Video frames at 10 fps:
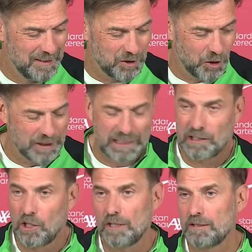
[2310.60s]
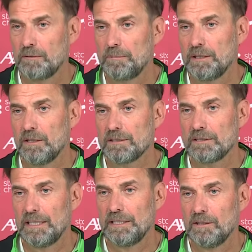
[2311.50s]
enjoy that a lot,
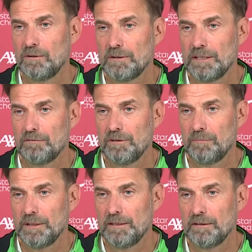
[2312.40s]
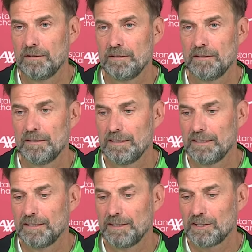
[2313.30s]
because I know that will be
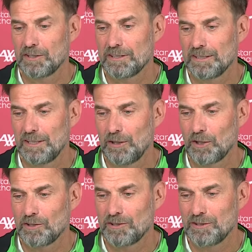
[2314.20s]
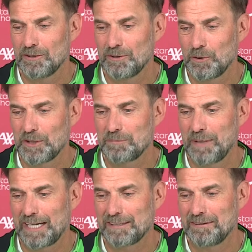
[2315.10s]
there's a lot to
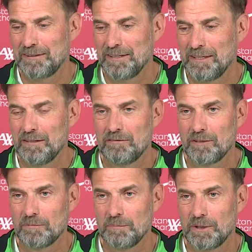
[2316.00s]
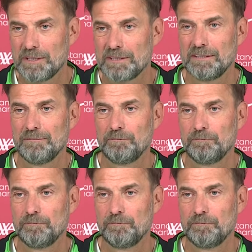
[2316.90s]
expect from the boys.